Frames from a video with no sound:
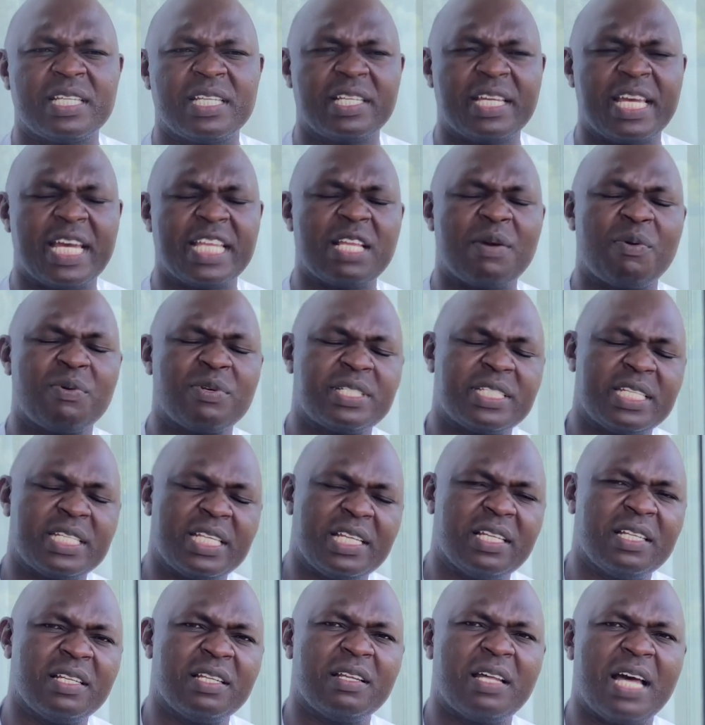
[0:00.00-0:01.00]
Kenya was
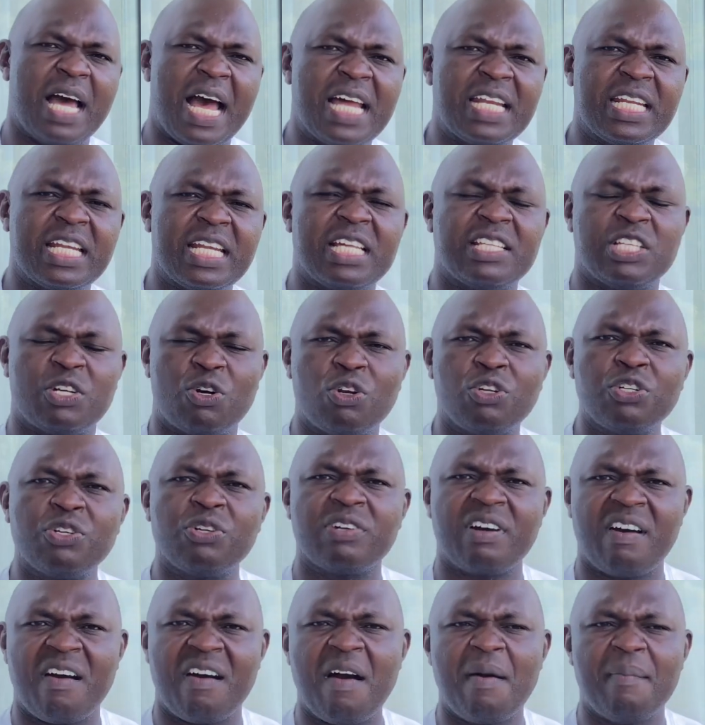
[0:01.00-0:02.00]
still under the
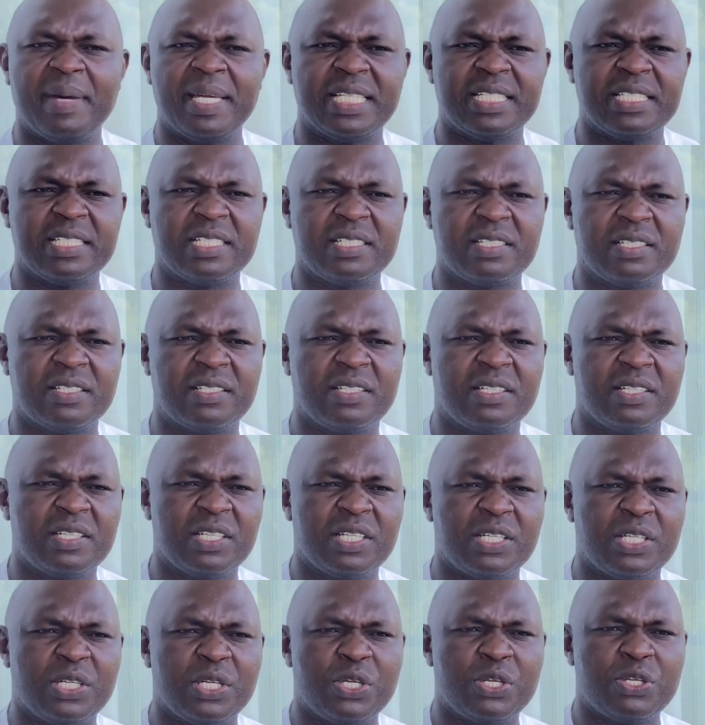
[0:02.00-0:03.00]
colonial government.
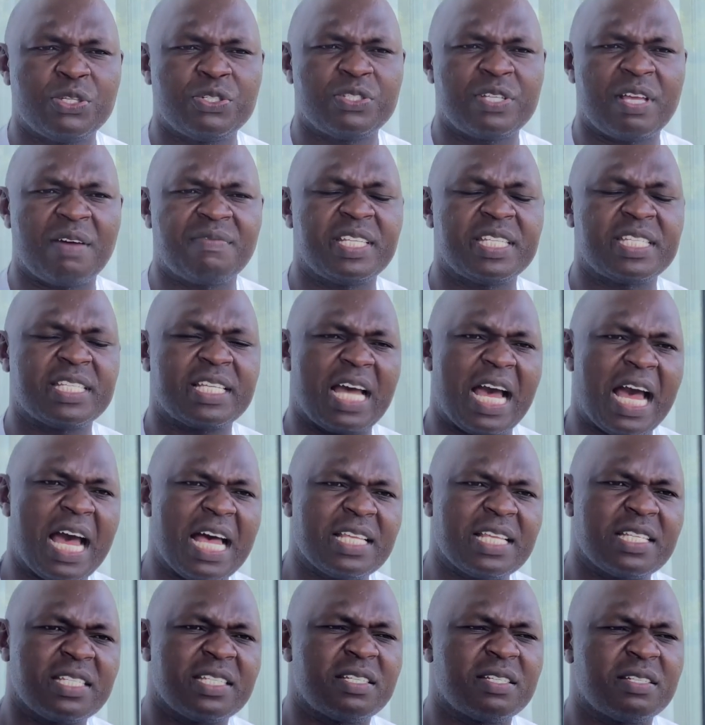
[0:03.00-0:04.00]
So I've
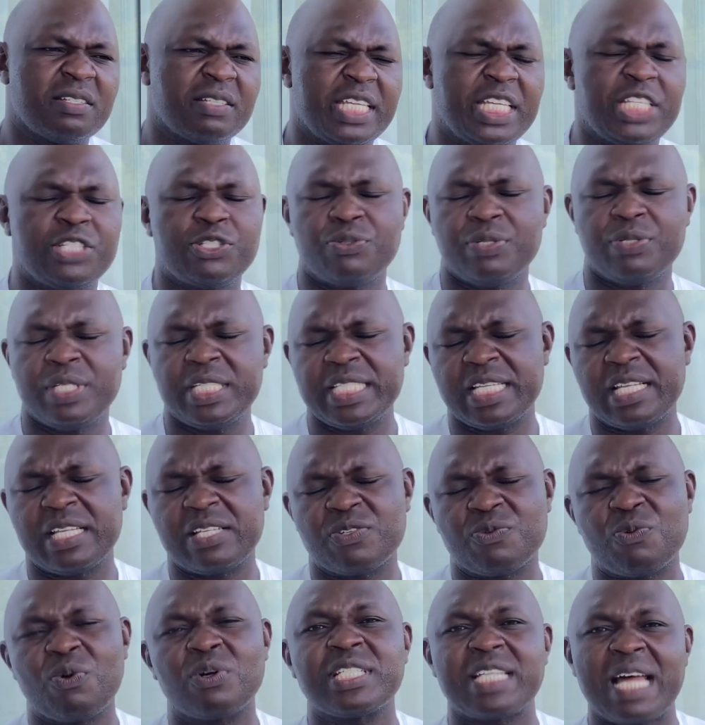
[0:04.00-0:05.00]
discussed into
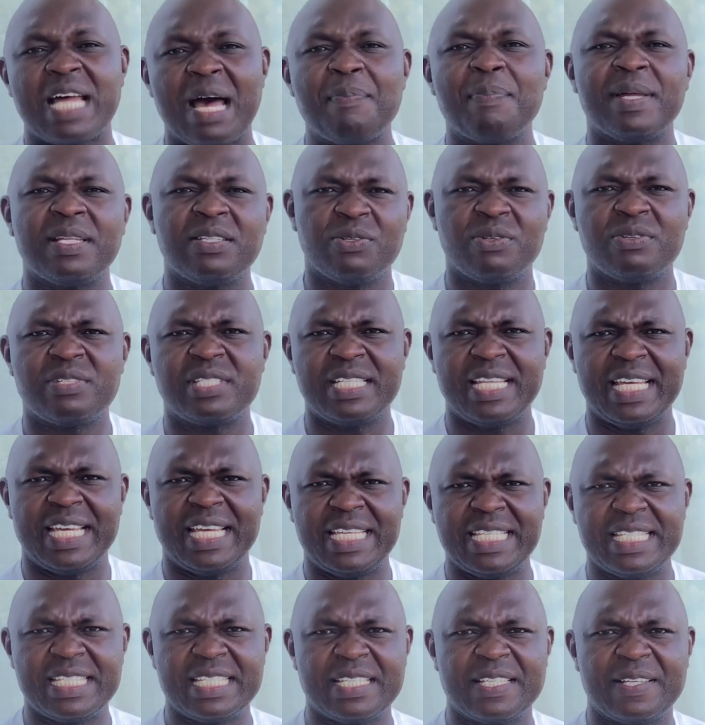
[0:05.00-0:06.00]
details what happened those
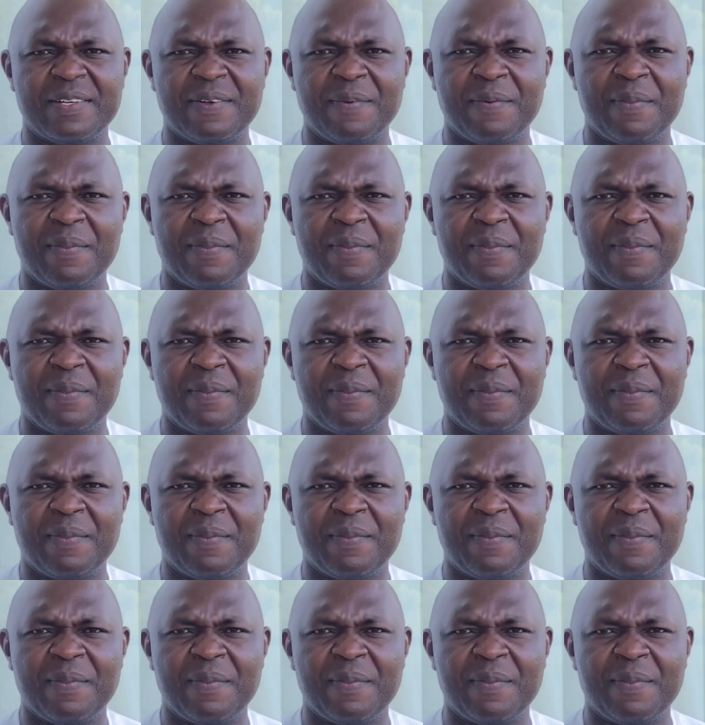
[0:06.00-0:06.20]
days.